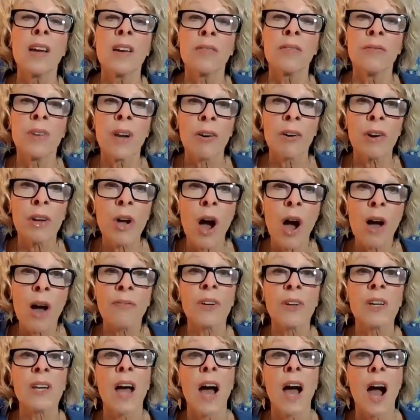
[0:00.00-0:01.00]
very
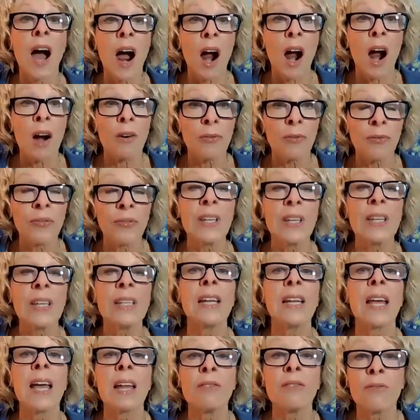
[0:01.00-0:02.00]
often our
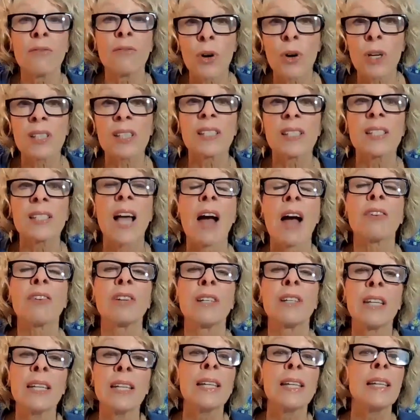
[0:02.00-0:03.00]
feet and voices are
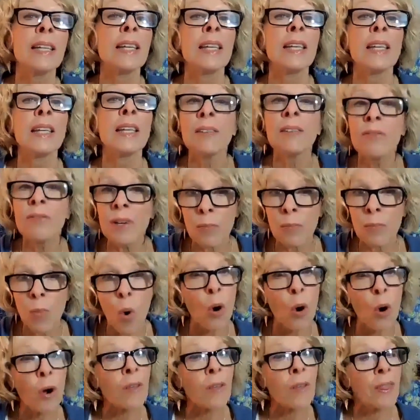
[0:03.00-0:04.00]
needed even
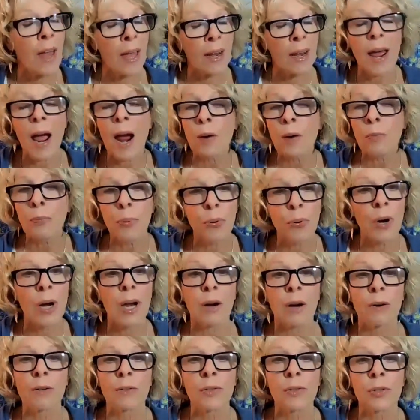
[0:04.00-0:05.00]
more than our
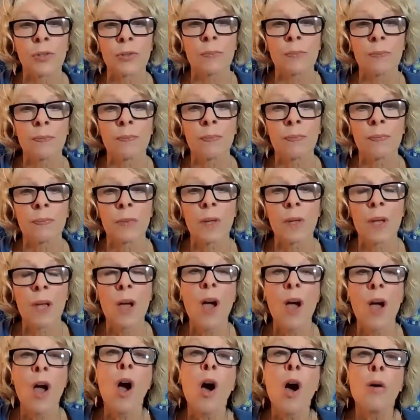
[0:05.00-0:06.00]
prayers.
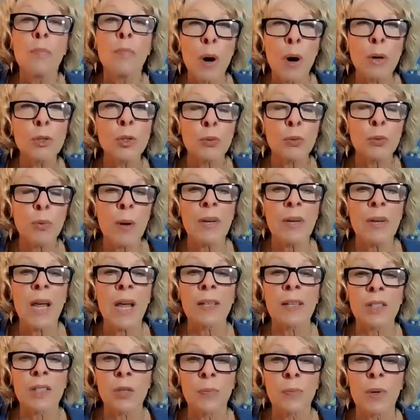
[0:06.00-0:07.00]
Most women on
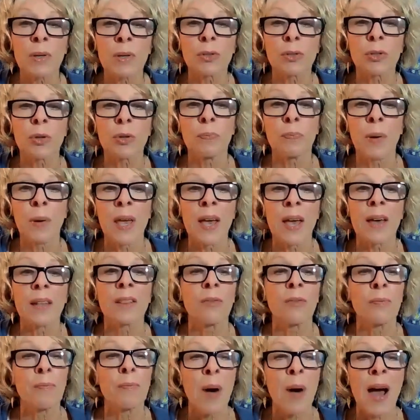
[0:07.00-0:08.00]
a spiritual path
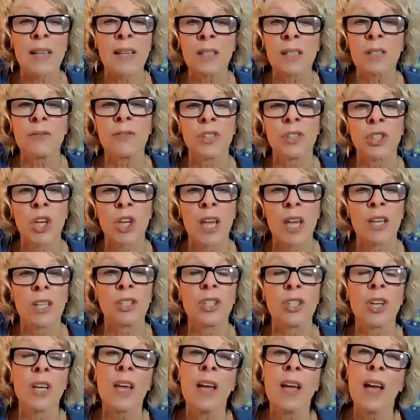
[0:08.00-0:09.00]
of positive
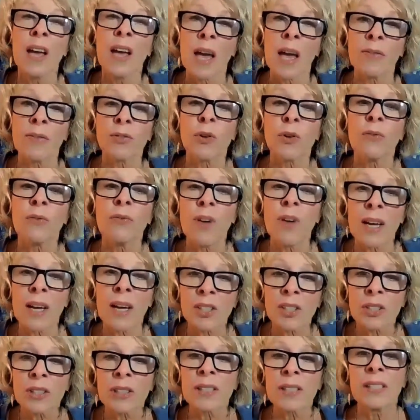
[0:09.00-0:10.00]
change have to
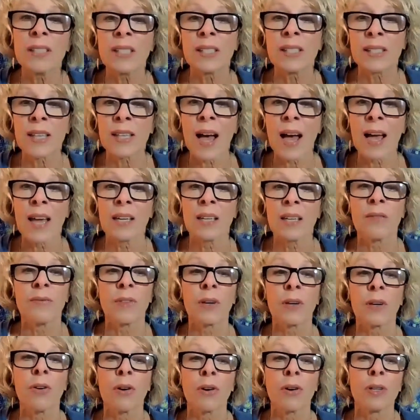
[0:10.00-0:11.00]
eventually decide if
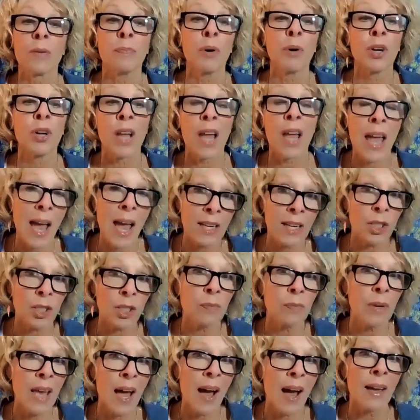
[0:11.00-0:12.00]
they're going to put action
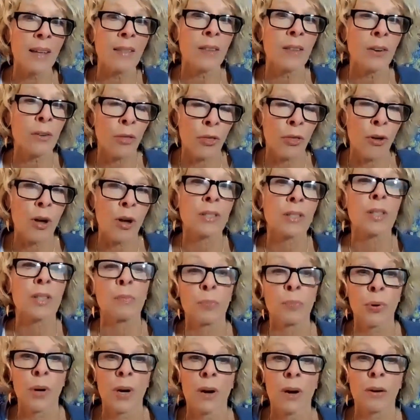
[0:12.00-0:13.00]
behind their thoughts and
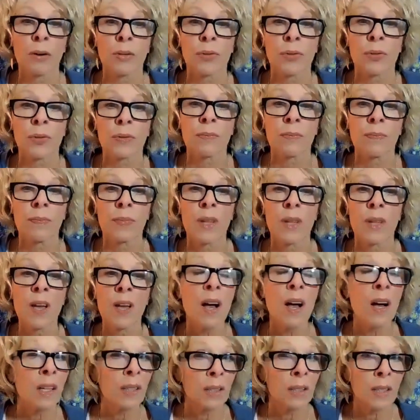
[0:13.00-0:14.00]
prayers.
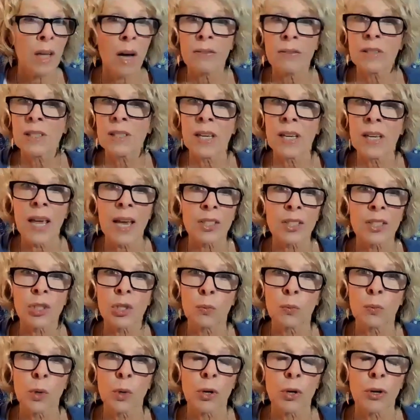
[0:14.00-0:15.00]
Love is an
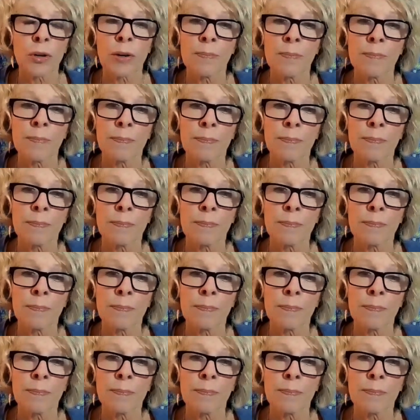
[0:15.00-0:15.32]
action word.